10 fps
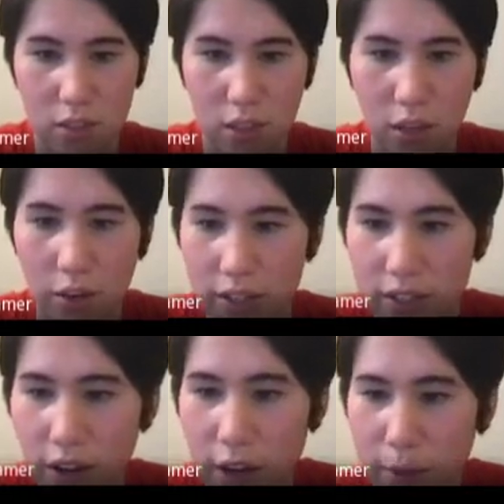All right,
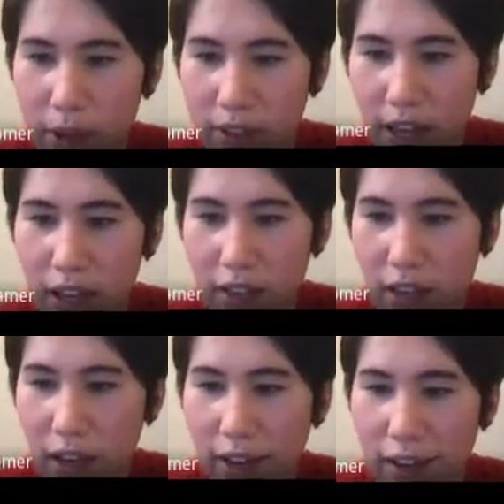sorry about that.
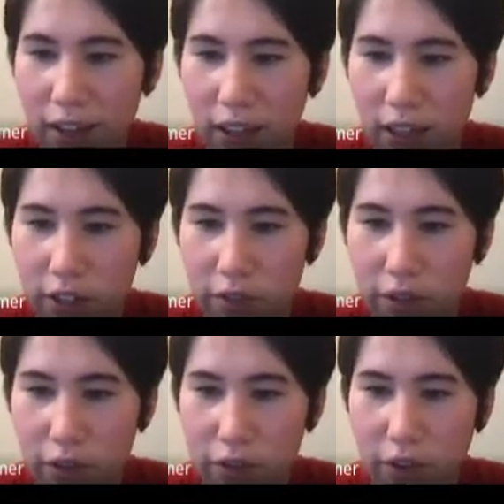I
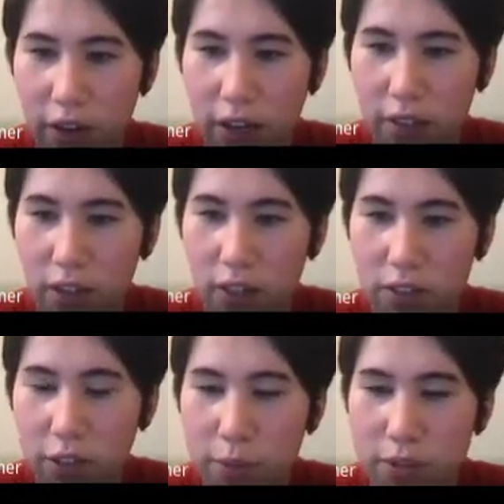interviewed for a
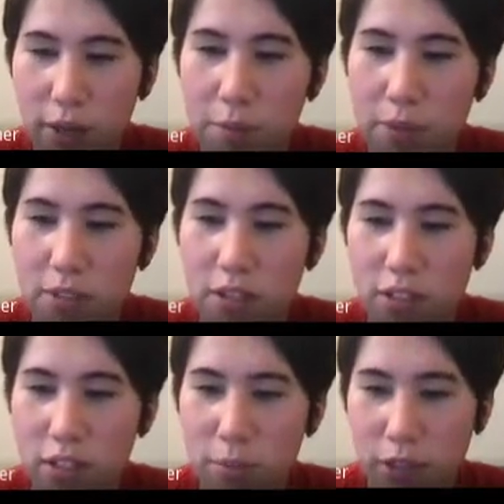long-term sub
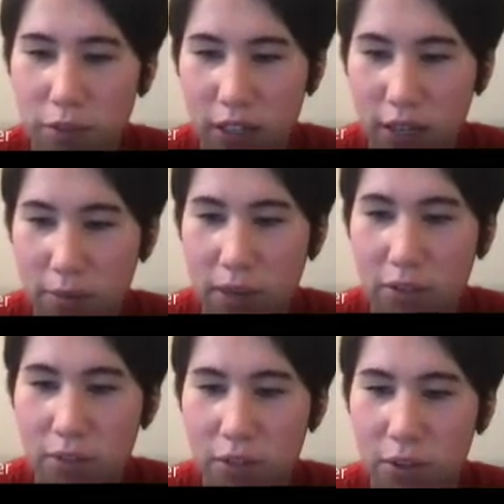position at Beaver Dam
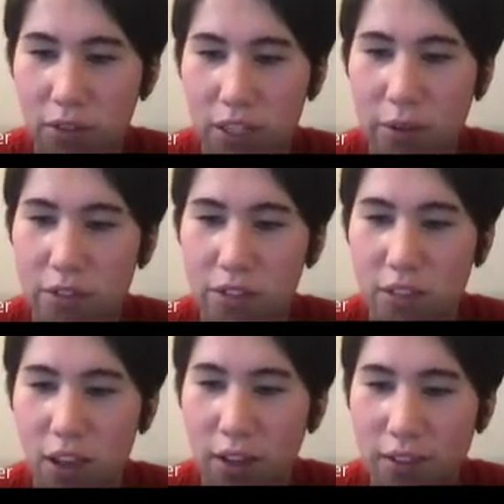Middle School, and they were just
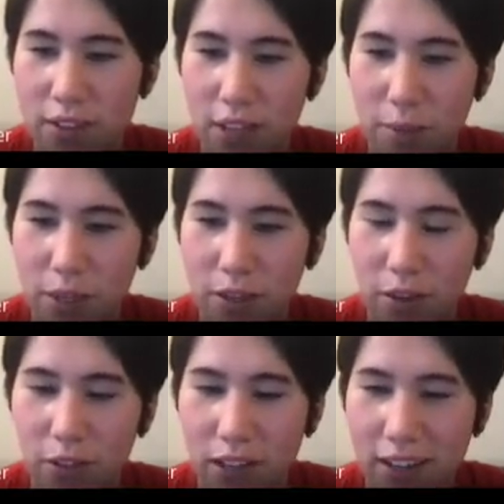calling to let me
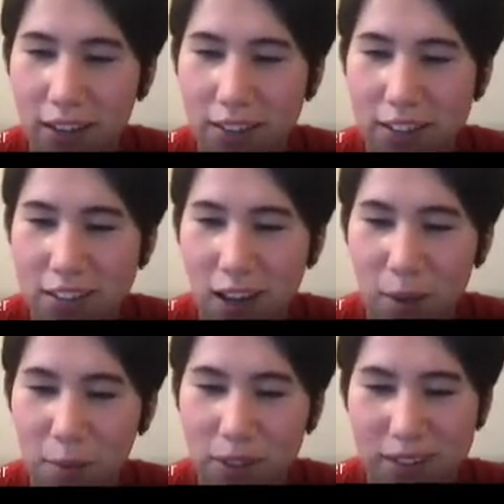know that I got the
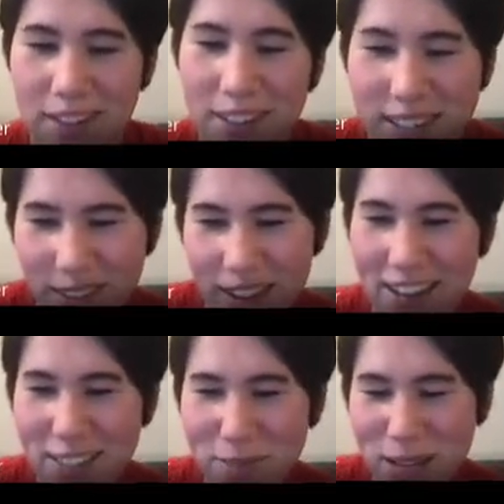job. So I
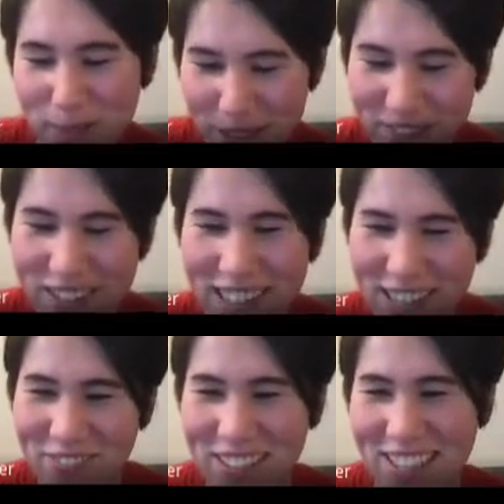get to be in Beaver
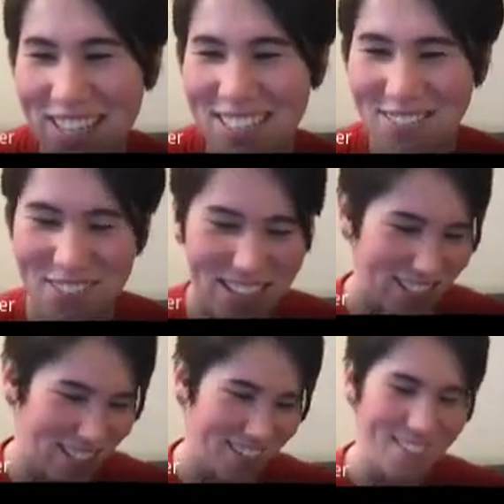Dam for the next
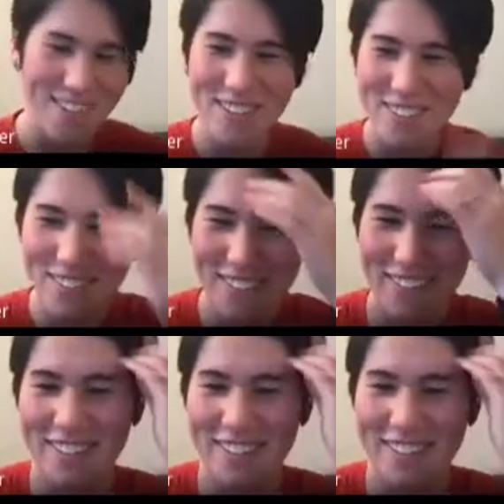semester. Woohoo!